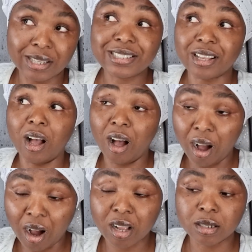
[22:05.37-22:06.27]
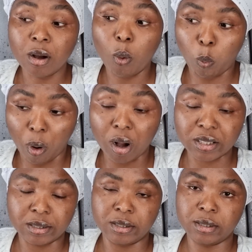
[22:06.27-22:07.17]
It's a hard
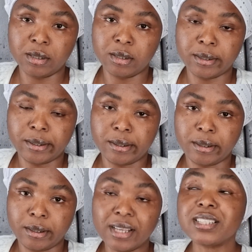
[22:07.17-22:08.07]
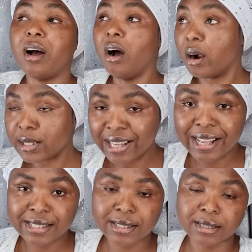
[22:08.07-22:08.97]
one. It's a hard
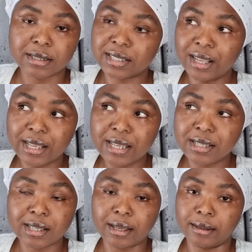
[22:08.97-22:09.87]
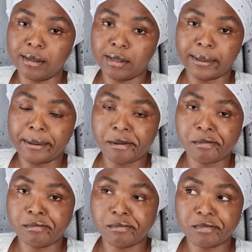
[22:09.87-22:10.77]
task. It's not easy.
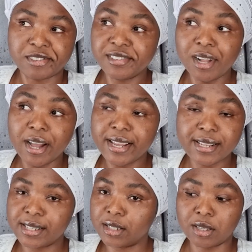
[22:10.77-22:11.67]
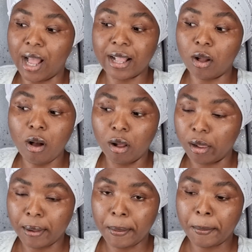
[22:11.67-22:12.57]
It's not easy at all.
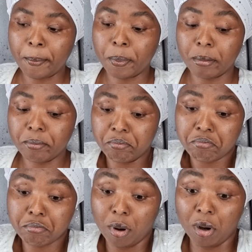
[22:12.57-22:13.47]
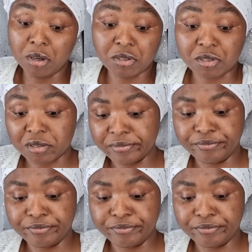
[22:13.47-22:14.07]
But